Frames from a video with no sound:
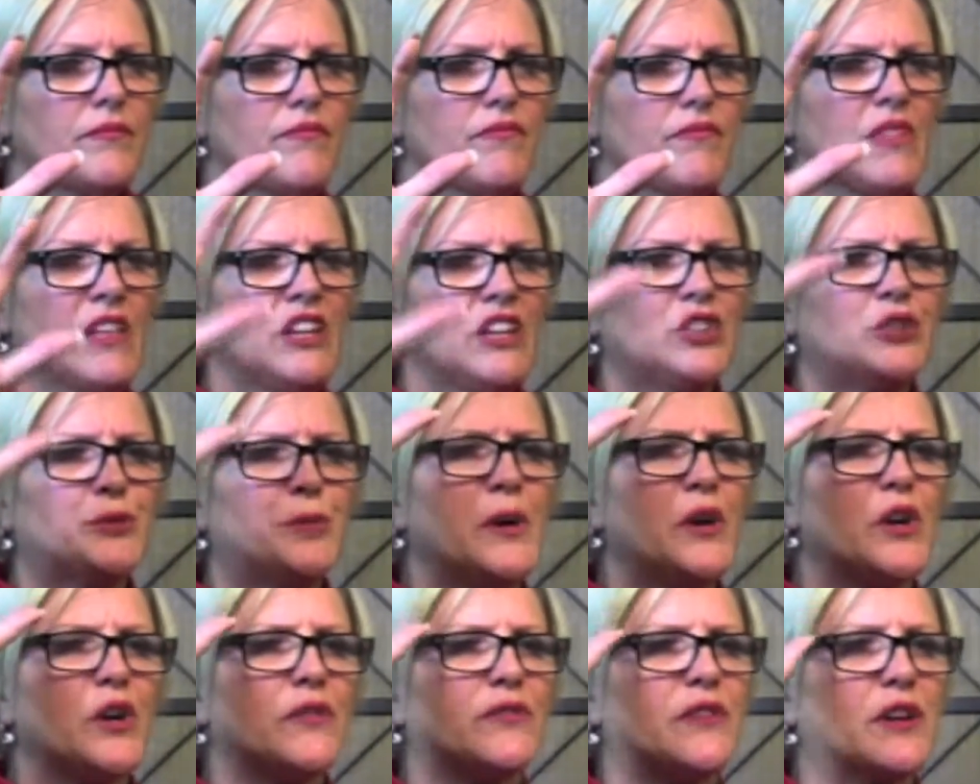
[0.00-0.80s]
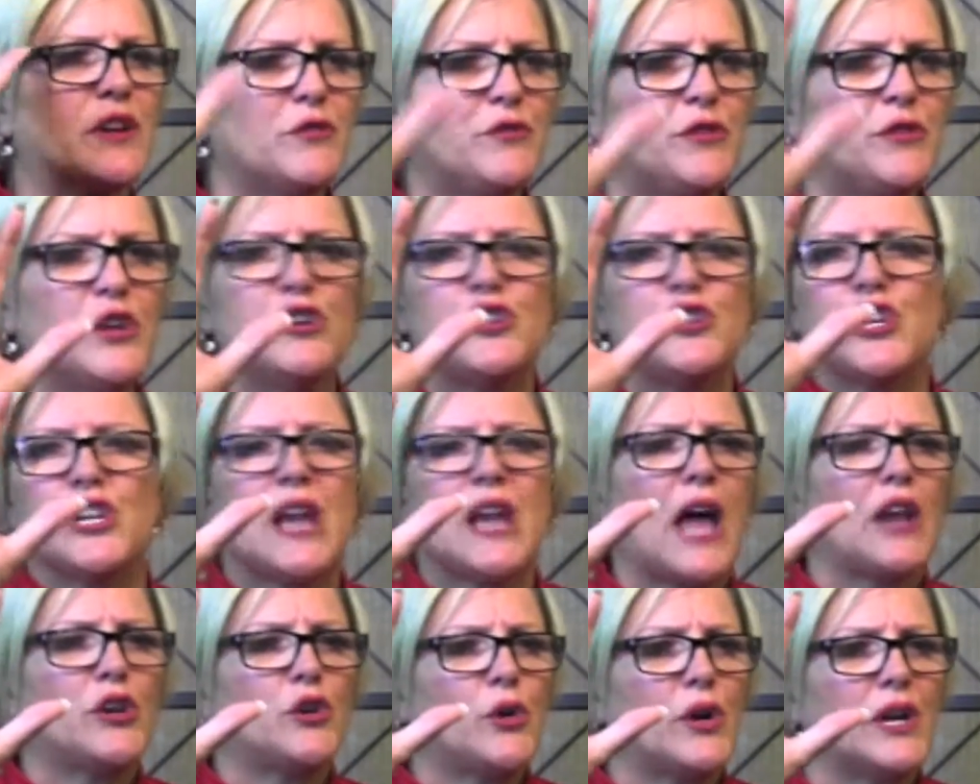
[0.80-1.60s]
the spirit of confusion,
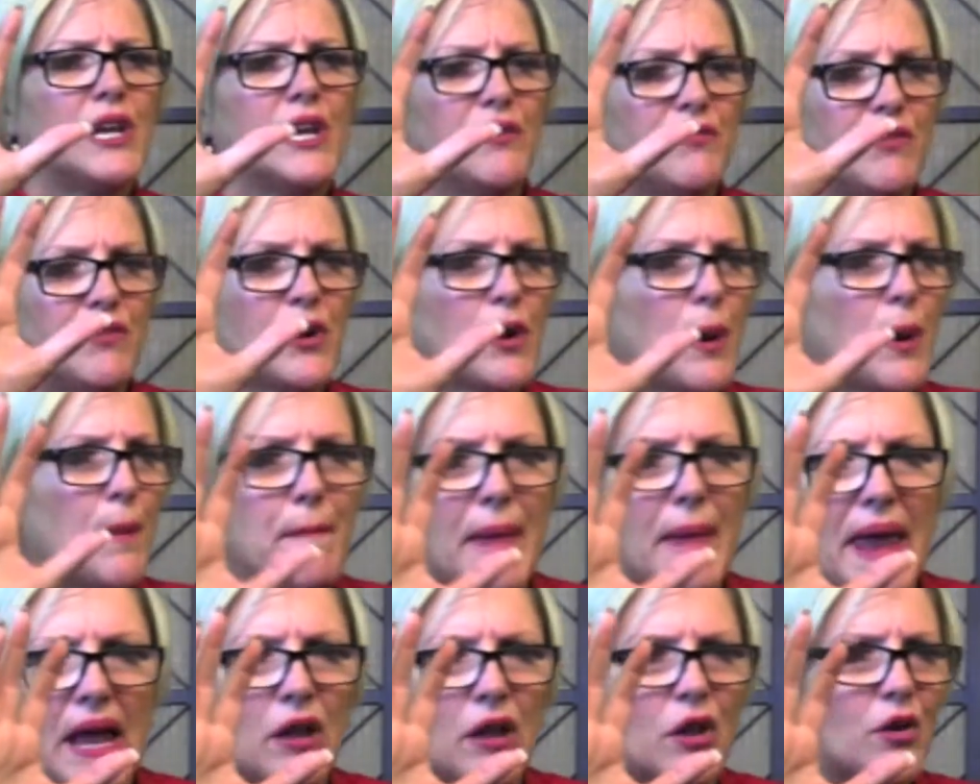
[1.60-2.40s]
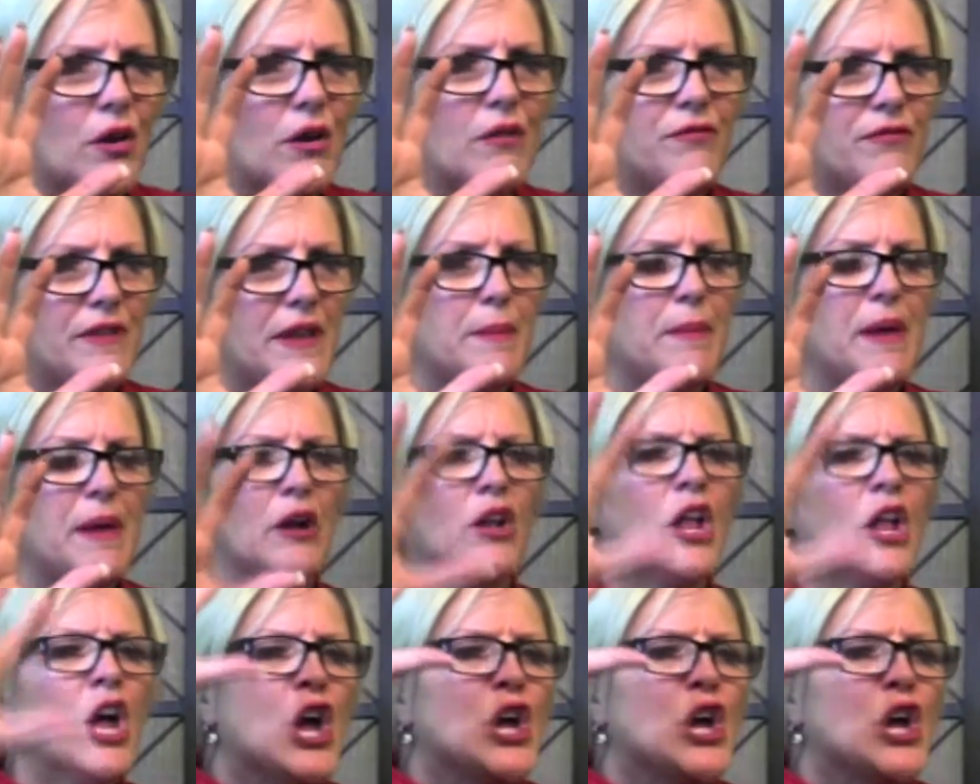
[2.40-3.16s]
not knowing if you're a male or a female.